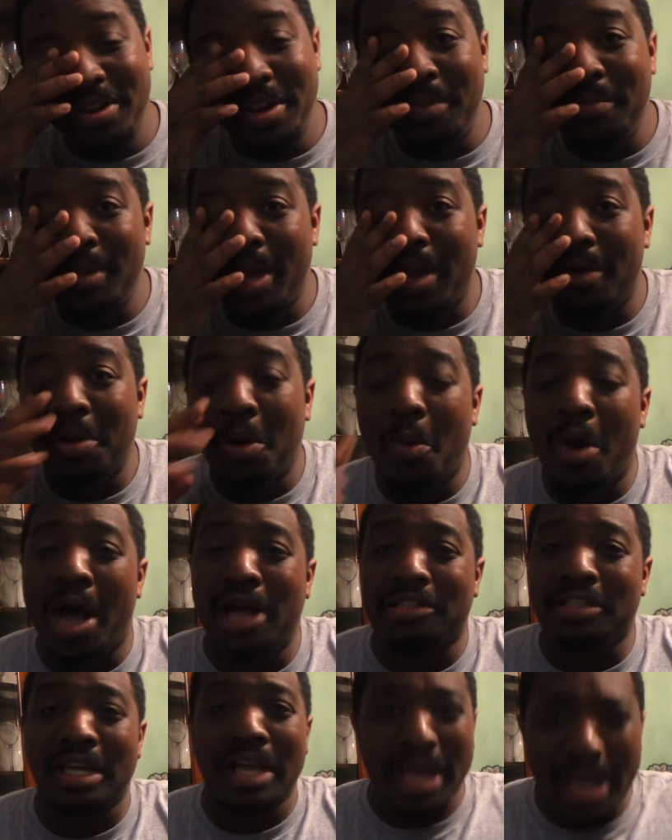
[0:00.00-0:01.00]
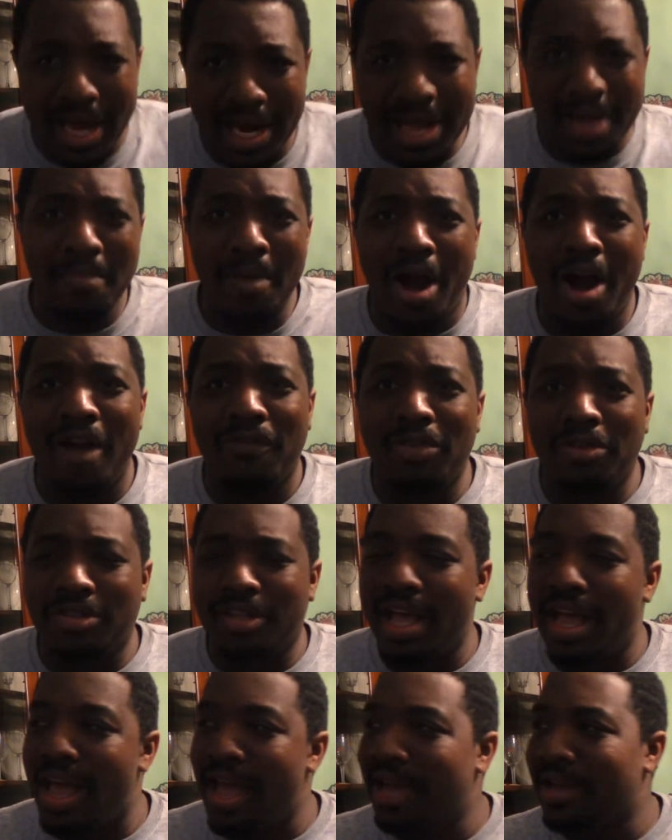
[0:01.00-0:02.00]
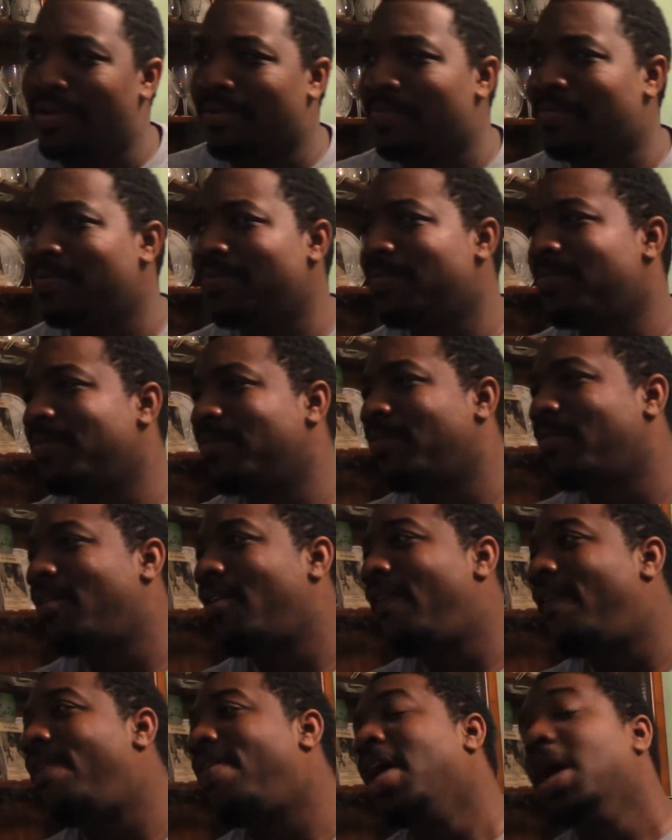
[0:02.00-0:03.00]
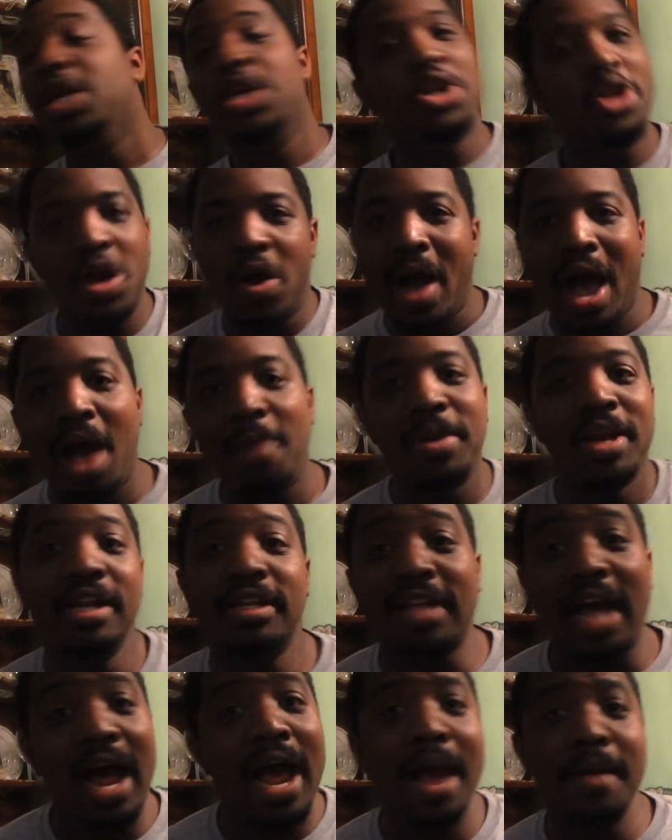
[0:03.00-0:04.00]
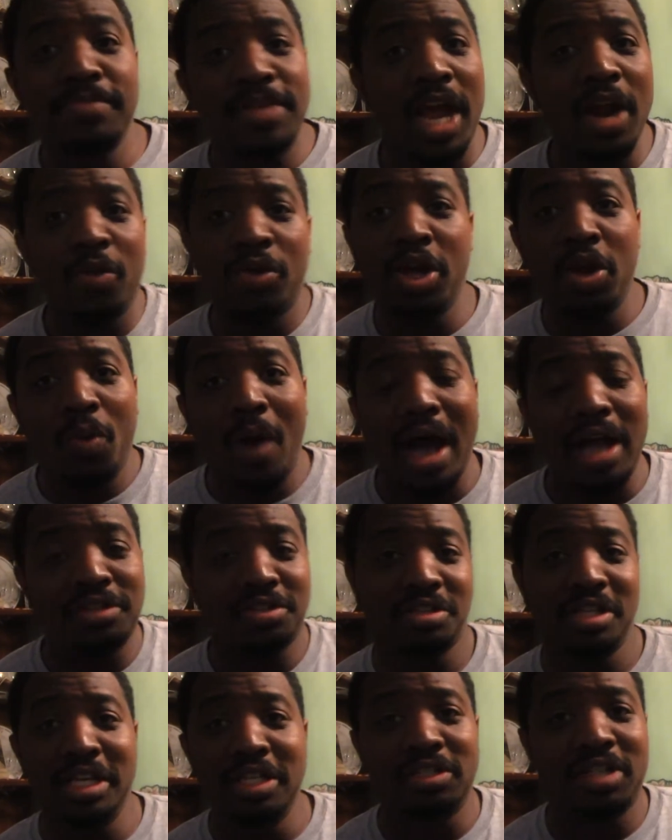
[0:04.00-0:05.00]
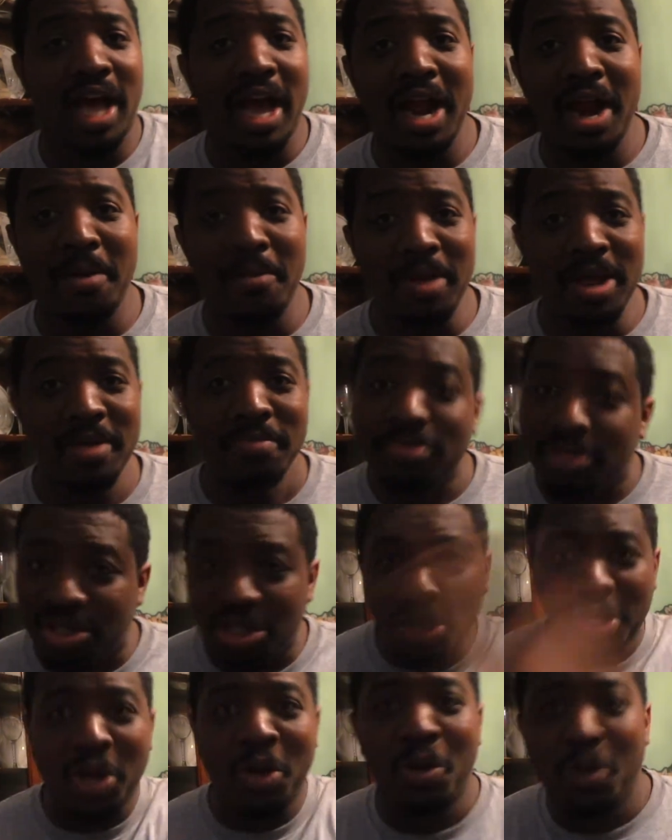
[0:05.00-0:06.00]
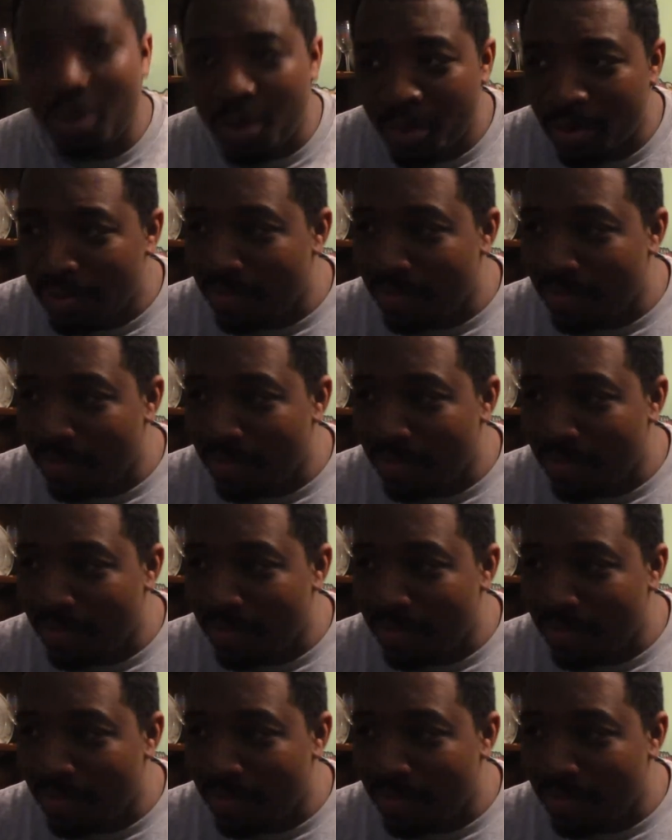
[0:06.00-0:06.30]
to be able to watch any Marvel thing. You know how many times I rewatched the entire MCU?